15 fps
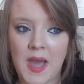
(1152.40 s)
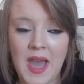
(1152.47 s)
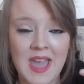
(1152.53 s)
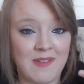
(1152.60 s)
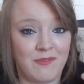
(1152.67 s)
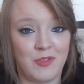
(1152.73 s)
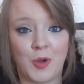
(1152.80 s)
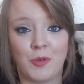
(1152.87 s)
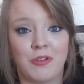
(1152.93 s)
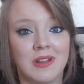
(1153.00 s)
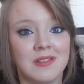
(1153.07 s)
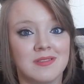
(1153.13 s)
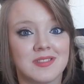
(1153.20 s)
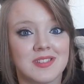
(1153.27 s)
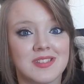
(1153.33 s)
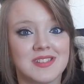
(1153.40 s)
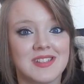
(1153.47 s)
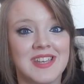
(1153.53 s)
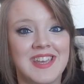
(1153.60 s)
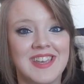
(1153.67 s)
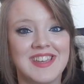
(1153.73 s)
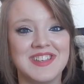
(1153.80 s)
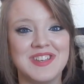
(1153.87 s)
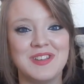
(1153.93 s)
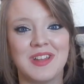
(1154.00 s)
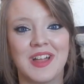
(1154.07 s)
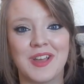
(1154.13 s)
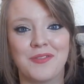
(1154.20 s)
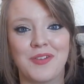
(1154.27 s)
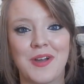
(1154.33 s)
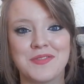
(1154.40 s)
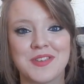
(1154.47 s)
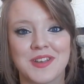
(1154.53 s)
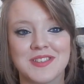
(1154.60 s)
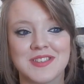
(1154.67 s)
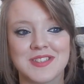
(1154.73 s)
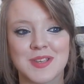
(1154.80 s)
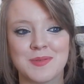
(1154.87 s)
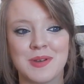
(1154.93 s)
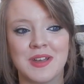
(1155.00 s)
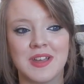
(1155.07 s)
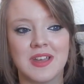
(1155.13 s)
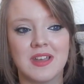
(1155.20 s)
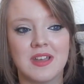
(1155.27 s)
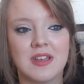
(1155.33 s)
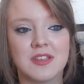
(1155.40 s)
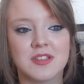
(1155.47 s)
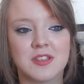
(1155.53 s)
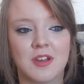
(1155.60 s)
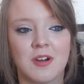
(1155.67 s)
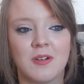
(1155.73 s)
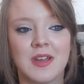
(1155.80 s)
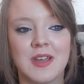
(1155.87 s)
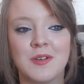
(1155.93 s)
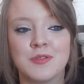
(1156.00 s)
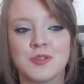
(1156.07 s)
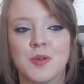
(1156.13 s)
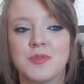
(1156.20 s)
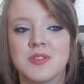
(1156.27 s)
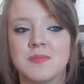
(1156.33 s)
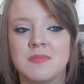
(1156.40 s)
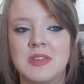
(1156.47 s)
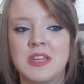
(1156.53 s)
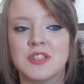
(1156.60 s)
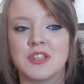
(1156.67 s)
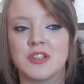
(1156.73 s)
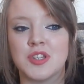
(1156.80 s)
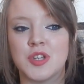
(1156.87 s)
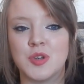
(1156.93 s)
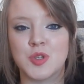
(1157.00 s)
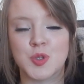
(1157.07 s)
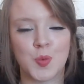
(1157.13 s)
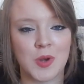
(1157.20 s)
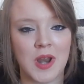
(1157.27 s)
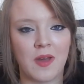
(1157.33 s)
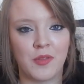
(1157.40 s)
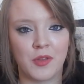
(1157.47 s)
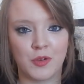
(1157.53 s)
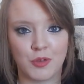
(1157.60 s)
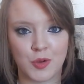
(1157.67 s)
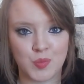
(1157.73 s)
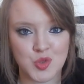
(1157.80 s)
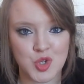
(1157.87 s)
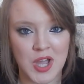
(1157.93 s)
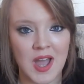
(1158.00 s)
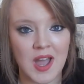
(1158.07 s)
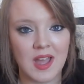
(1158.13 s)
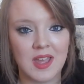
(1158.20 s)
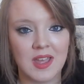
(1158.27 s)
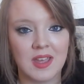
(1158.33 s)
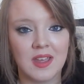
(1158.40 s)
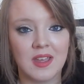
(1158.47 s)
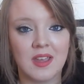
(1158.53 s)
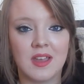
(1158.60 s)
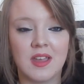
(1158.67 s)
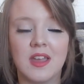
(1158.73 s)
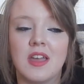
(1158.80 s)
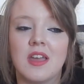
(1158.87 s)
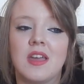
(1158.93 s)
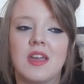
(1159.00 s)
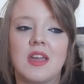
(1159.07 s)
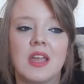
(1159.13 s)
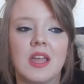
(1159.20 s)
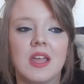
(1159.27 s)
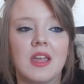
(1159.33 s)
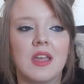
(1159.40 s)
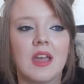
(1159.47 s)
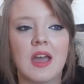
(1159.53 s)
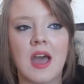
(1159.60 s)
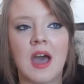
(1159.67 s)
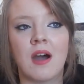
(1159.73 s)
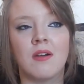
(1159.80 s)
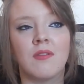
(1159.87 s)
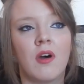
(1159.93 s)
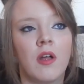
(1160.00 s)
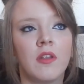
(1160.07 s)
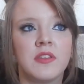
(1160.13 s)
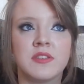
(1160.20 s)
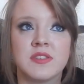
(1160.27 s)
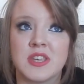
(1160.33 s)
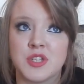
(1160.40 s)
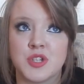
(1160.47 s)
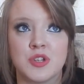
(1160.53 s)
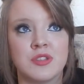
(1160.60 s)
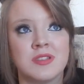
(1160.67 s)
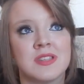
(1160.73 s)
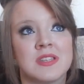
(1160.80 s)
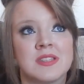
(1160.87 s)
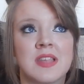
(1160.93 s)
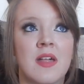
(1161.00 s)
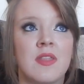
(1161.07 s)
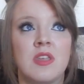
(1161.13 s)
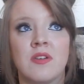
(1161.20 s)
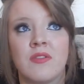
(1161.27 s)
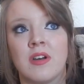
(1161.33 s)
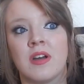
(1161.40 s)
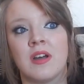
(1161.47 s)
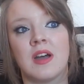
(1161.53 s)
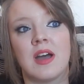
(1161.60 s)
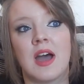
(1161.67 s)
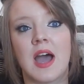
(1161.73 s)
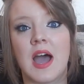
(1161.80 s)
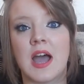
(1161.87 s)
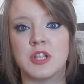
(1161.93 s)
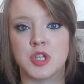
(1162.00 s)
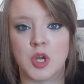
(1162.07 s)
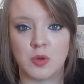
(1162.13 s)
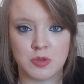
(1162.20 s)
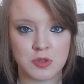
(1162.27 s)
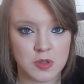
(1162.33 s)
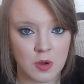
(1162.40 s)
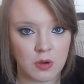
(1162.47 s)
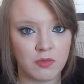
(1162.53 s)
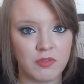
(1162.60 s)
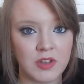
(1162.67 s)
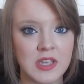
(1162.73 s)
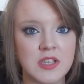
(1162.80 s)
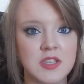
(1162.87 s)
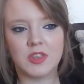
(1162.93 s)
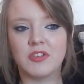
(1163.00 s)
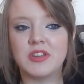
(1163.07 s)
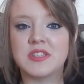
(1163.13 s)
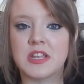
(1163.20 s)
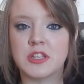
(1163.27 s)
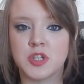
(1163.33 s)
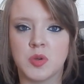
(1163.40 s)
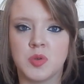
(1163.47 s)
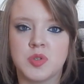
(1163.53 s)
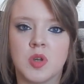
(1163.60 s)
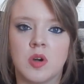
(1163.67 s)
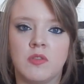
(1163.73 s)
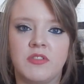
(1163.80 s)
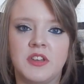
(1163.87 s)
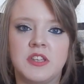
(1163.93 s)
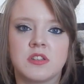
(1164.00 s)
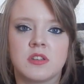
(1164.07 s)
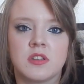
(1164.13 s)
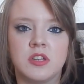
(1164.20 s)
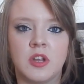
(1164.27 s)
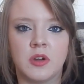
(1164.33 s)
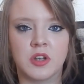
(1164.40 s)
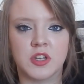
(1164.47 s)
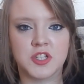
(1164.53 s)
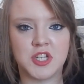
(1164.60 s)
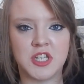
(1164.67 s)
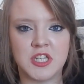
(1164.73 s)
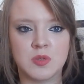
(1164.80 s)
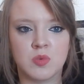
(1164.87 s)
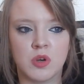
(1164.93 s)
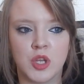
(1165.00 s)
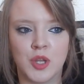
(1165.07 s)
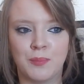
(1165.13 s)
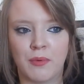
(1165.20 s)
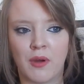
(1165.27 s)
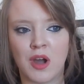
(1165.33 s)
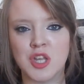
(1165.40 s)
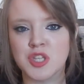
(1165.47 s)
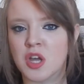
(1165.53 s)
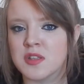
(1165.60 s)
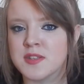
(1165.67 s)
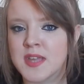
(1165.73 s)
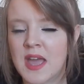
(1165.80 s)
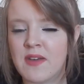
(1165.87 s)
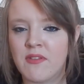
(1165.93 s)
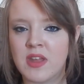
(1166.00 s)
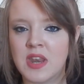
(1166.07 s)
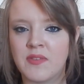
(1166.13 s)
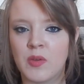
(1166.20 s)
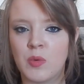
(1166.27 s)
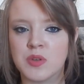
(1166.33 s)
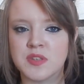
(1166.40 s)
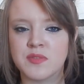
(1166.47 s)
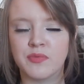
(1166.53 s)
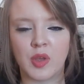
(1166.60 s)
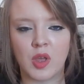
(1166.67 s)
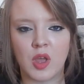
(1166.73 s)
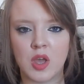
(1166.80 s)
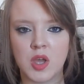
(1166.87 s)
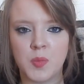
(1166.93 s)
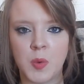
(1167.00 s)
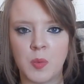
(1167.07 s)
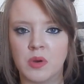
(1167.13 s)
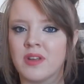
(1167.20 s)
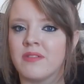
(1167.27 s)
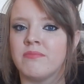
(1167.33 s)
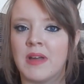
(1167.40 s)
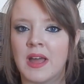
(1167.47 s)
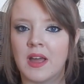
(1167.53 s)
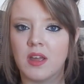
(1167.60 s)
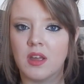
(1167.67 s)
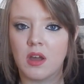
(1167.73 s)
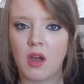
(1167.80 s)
I have no friends who like 5 seconds of summer, so it was up to me to choose someone out of the group chat. Out of all decisions, this, that and the other, I chose Sophie. The reason I chose Sophie is, you know, because she's the one who brought us all together, and if it wasn't for her, we wouldn't have met.